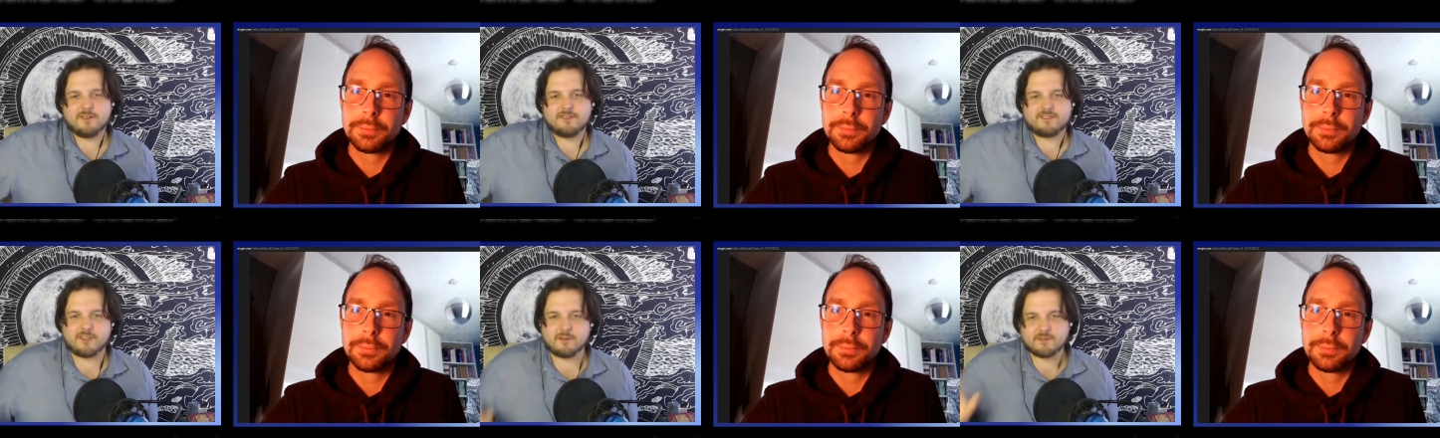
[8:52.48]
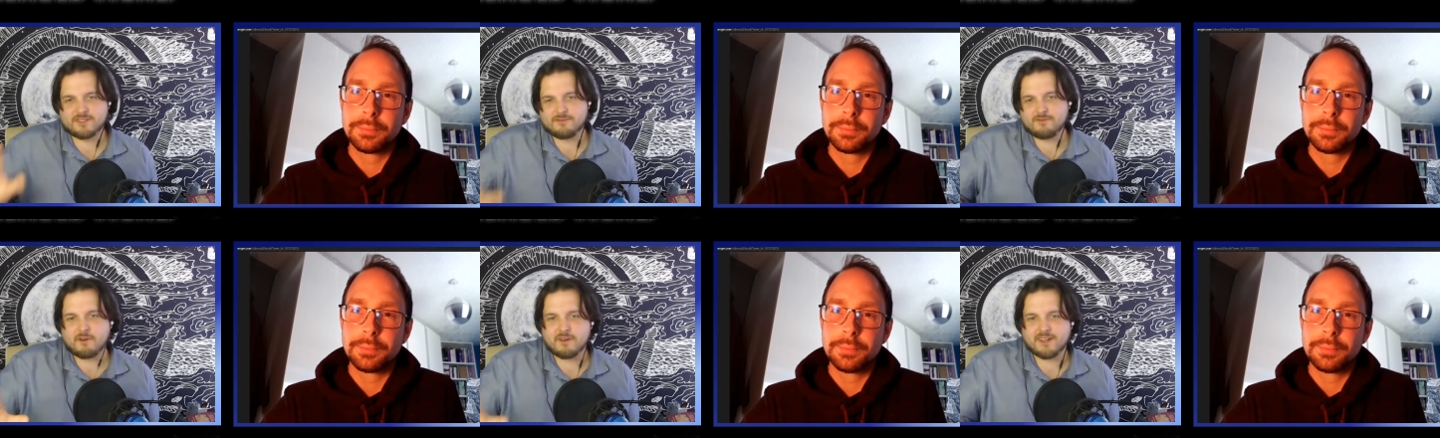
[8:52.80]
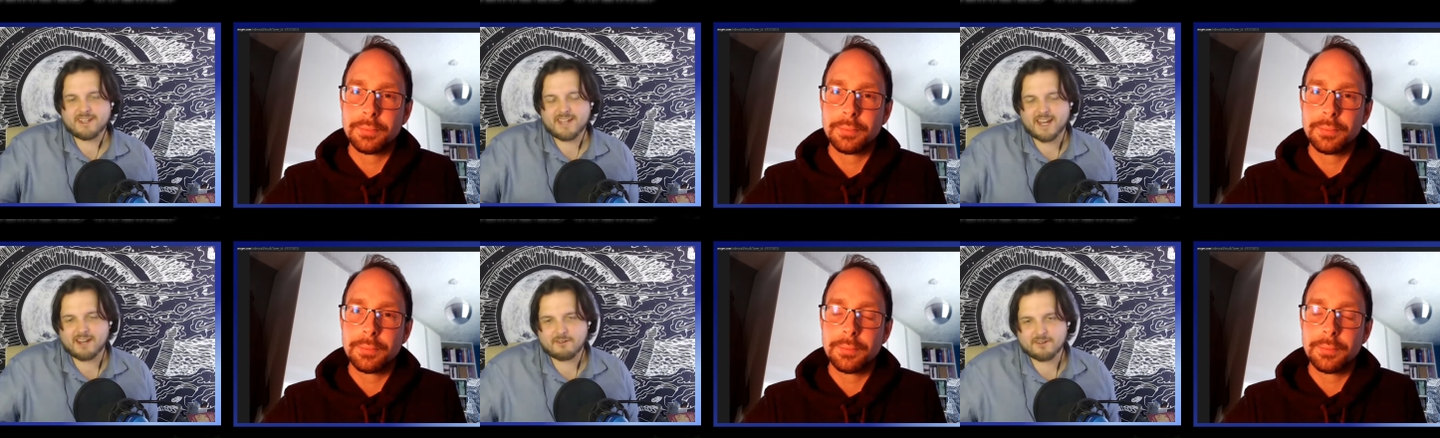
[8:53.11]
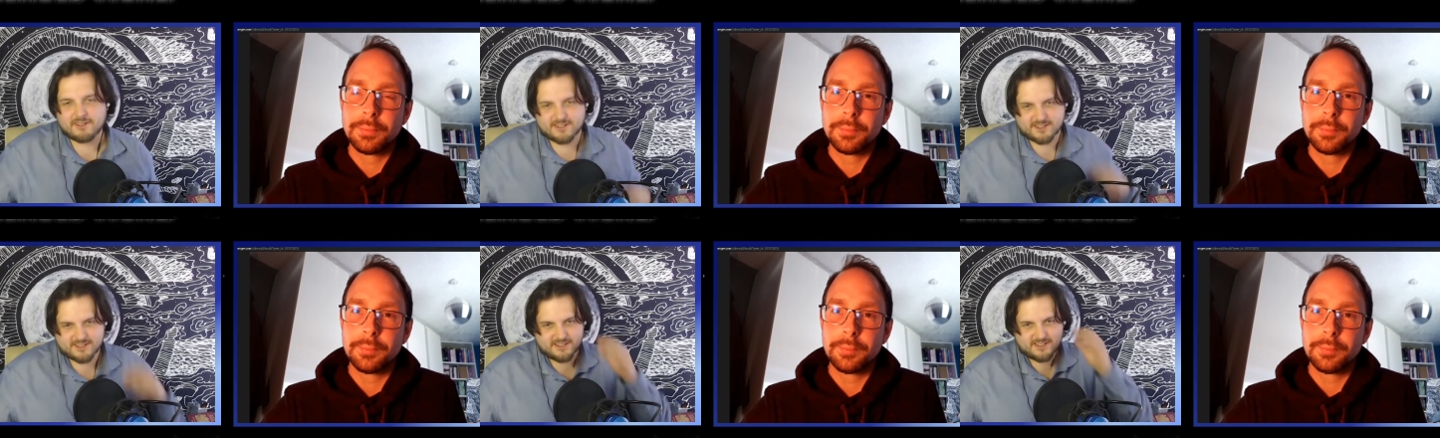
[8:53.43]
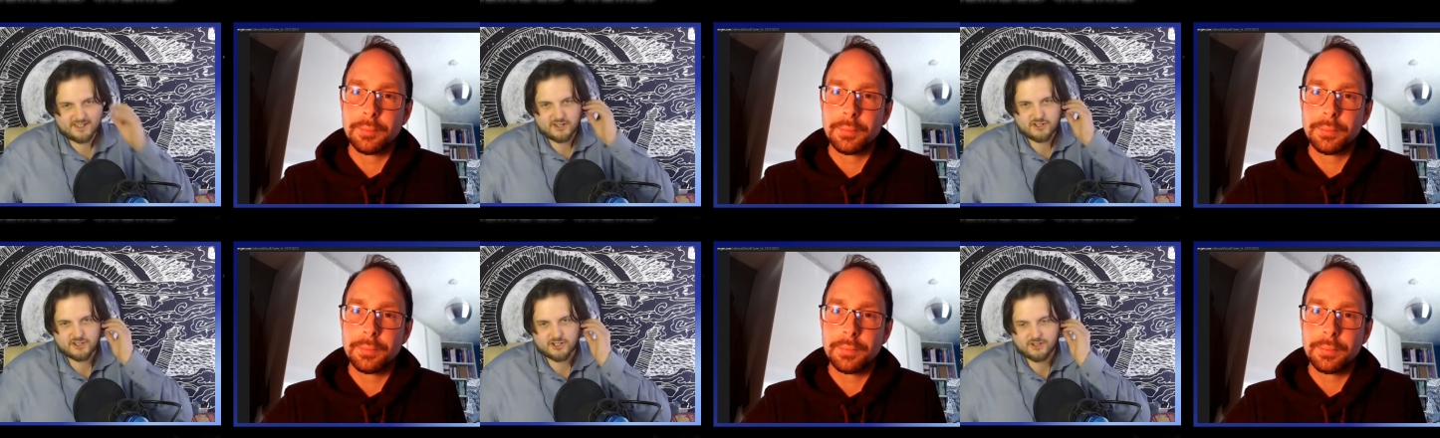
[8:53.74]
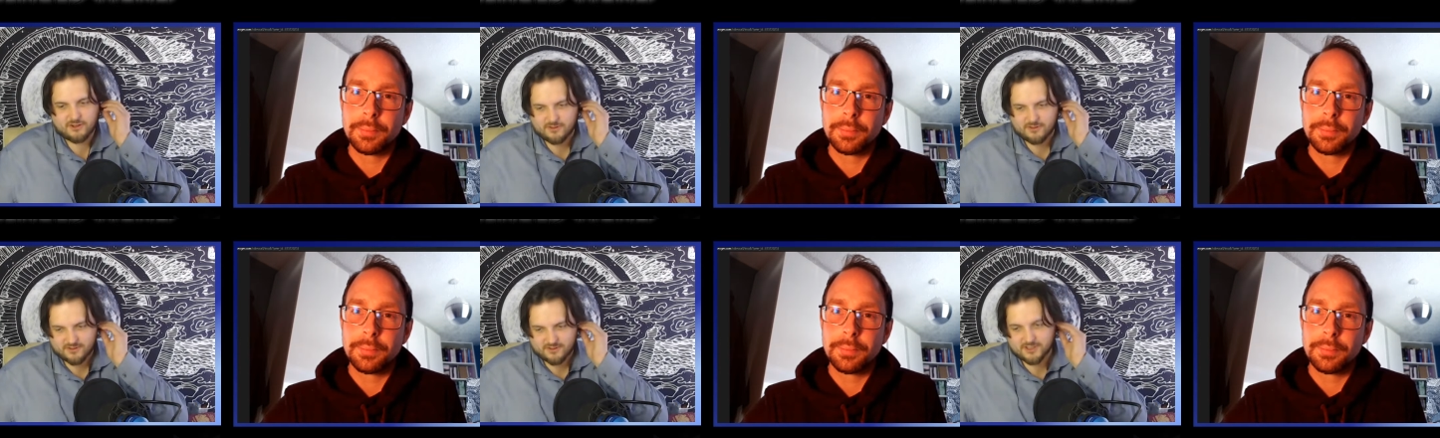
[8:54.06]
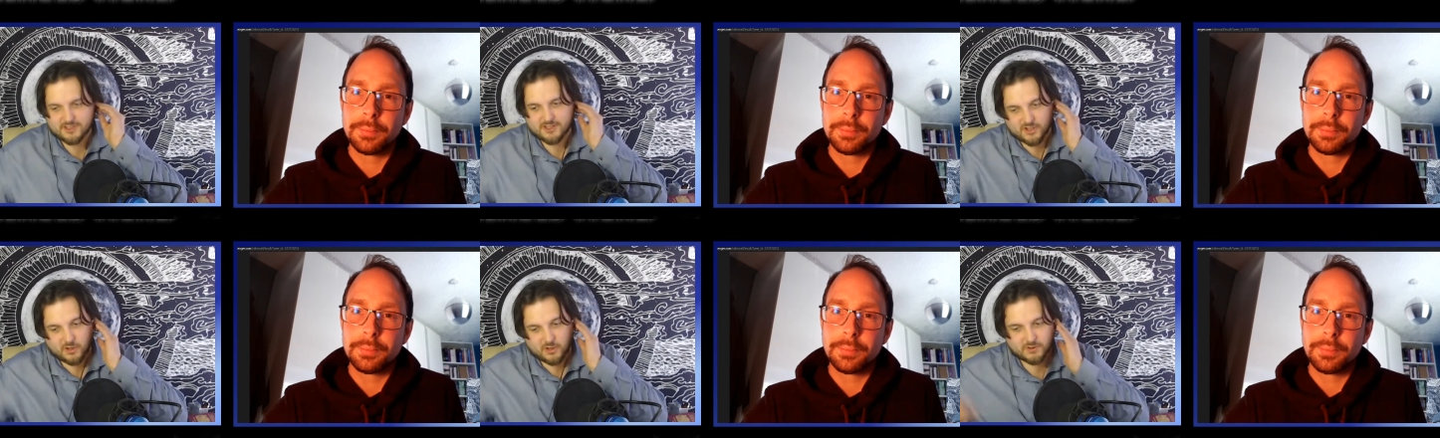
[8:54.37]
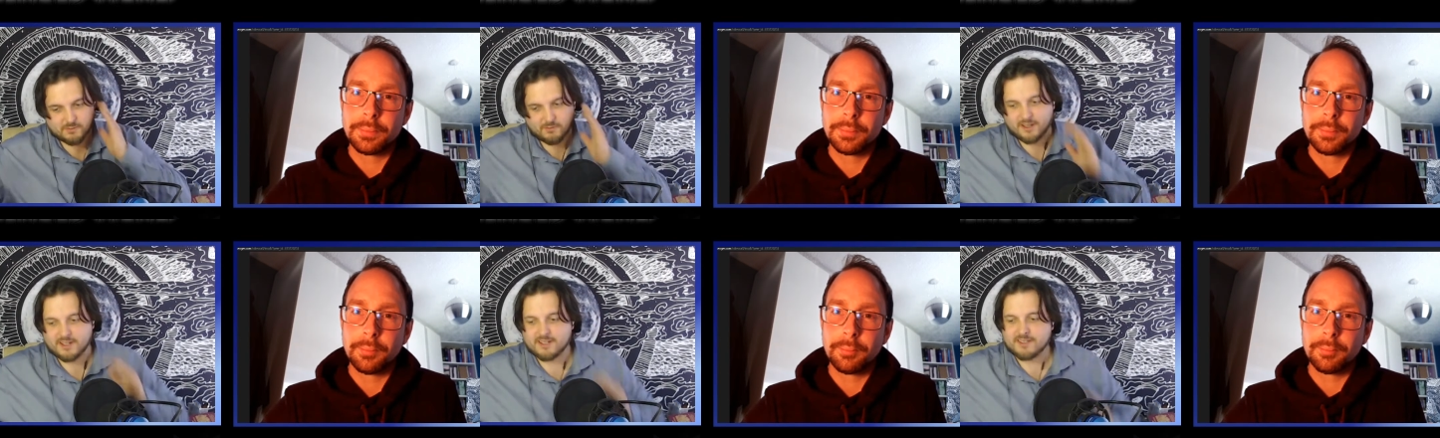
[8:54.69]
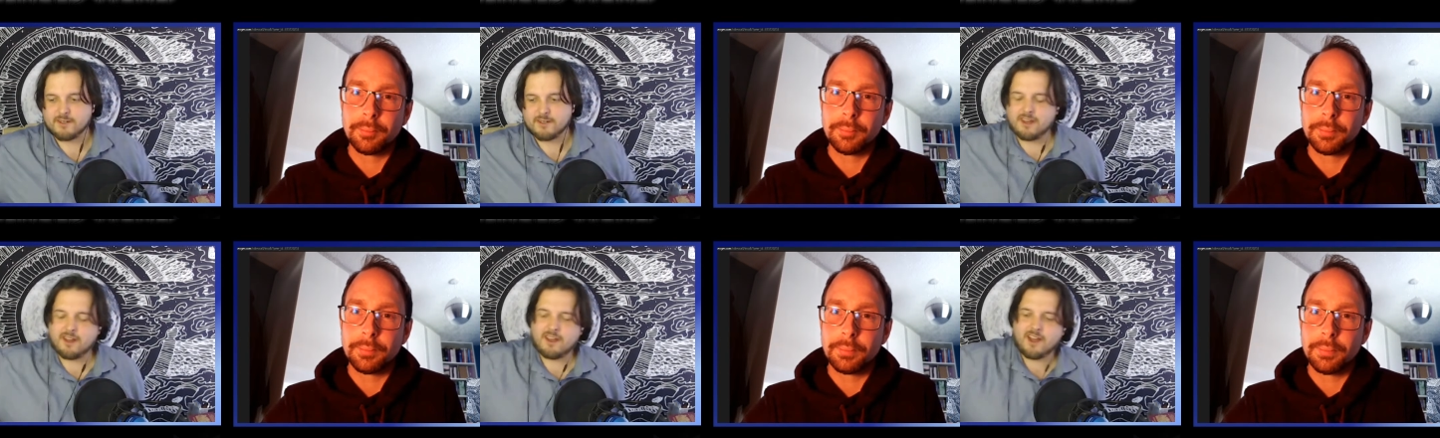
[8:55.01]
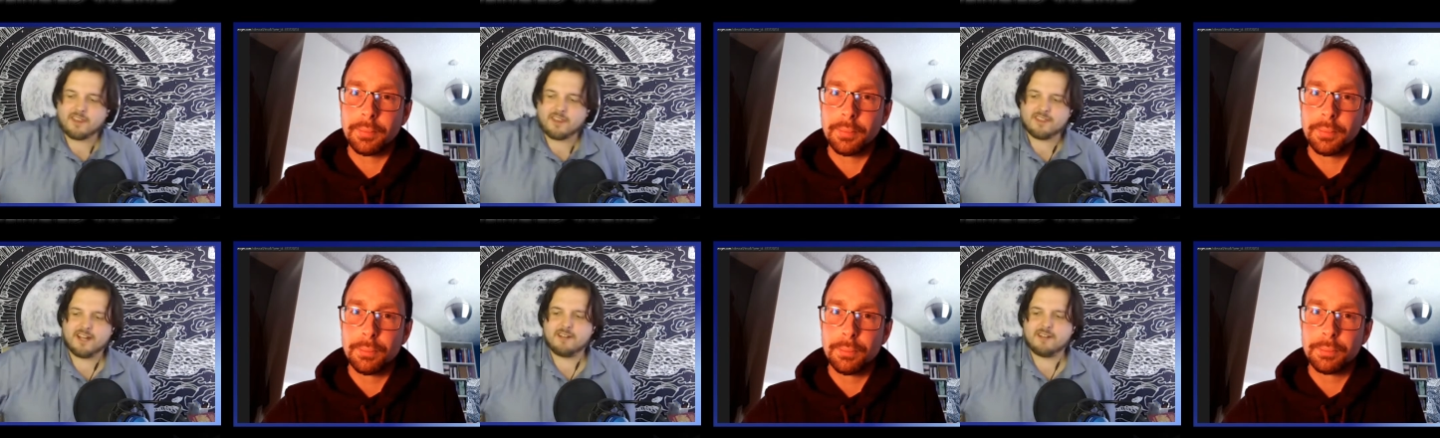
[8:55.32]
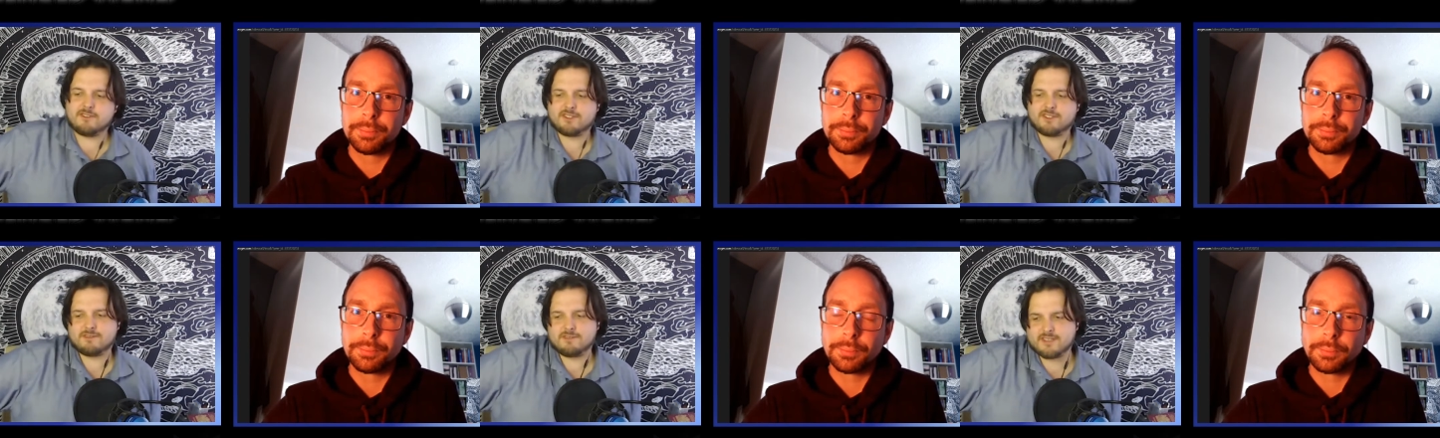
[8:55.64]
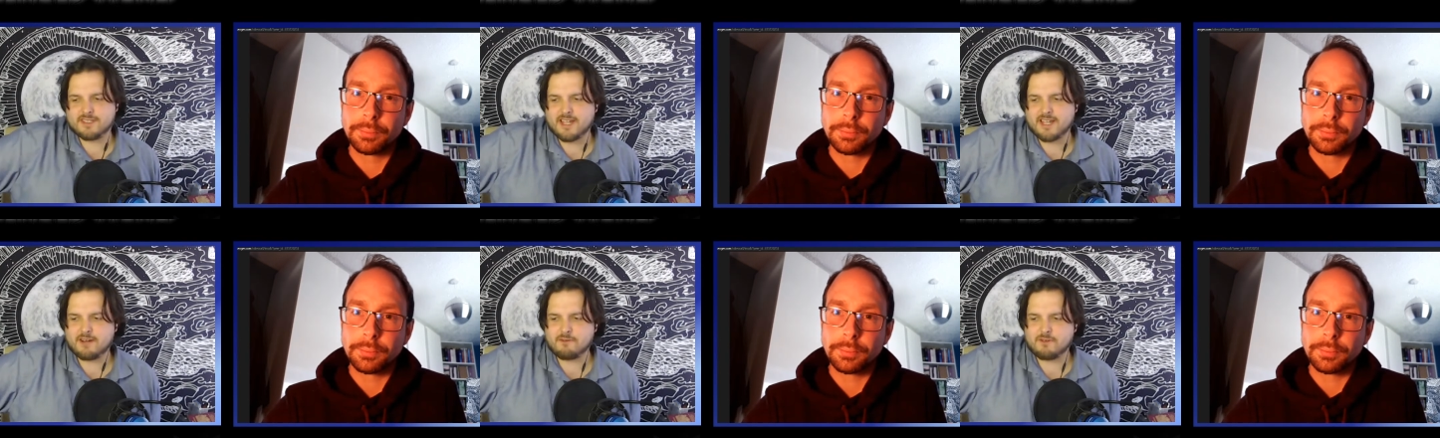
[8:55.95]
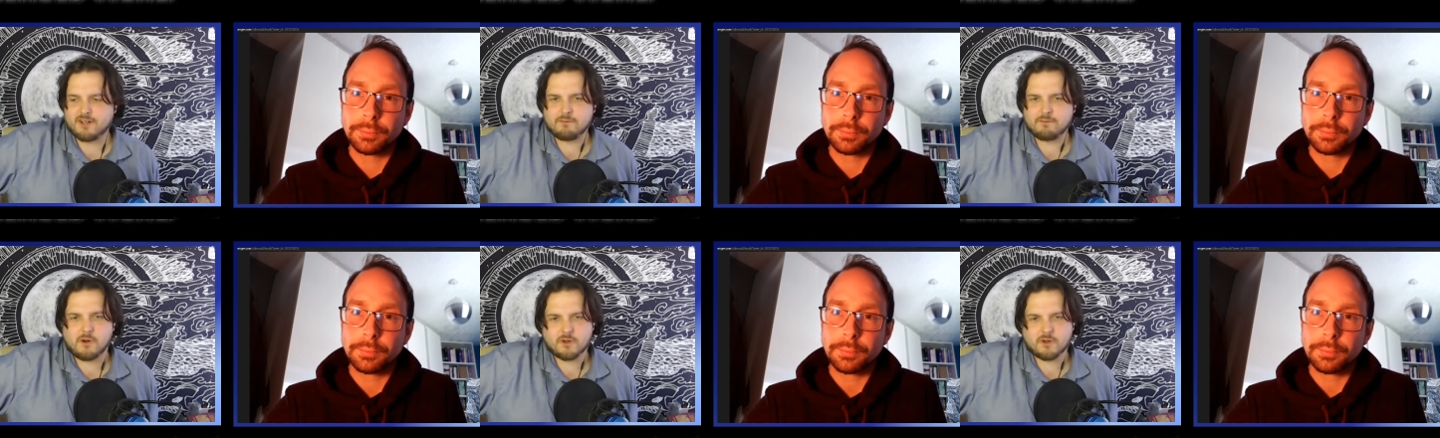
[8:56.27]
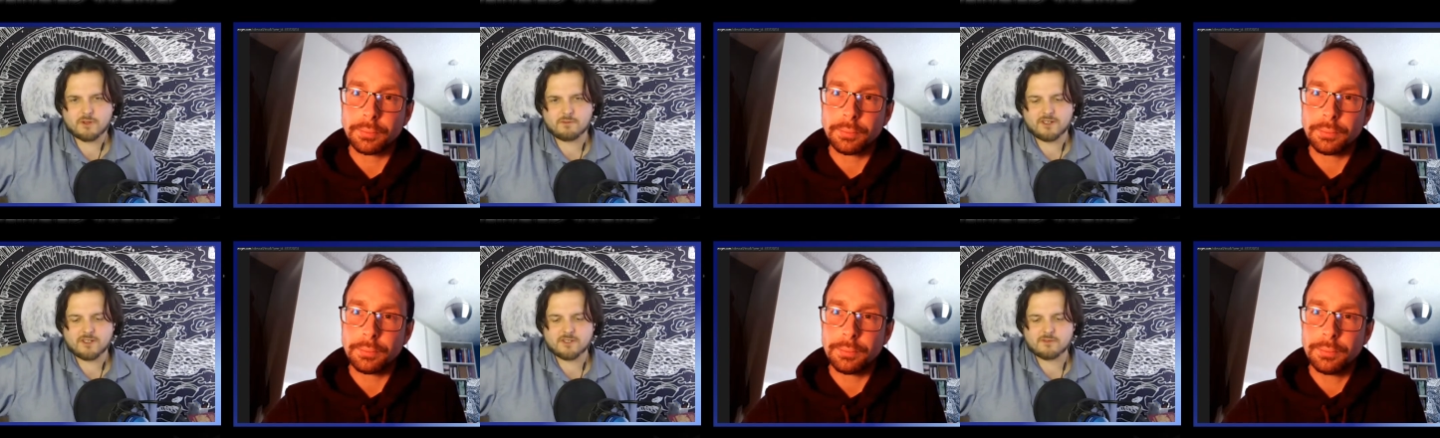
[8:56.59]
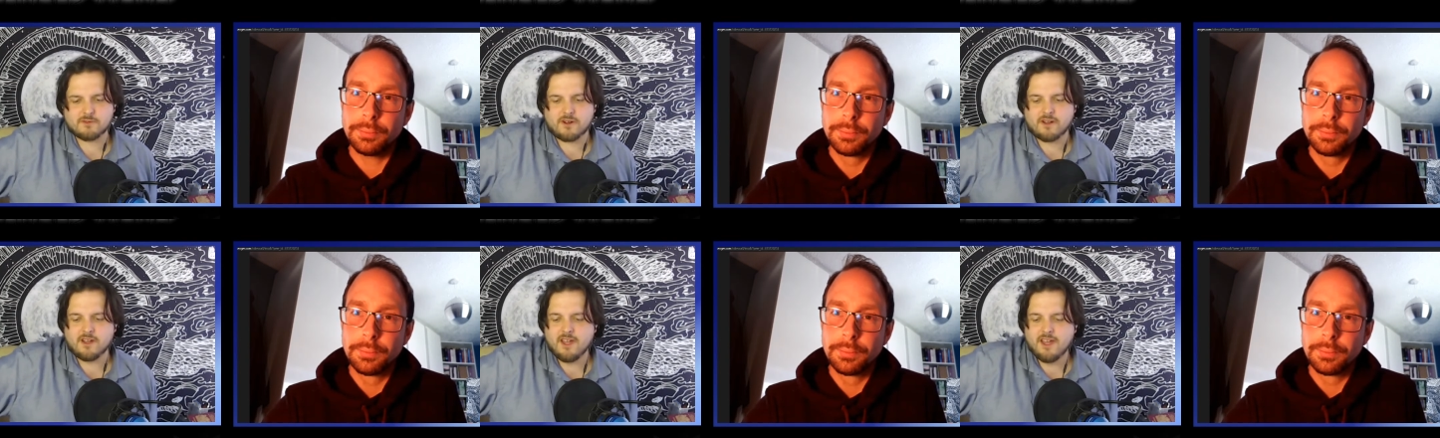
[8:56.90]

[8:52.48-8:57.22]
Speaker 1: those very characters in that show just cosplaying them, and I, I, that's that really bugged me as well.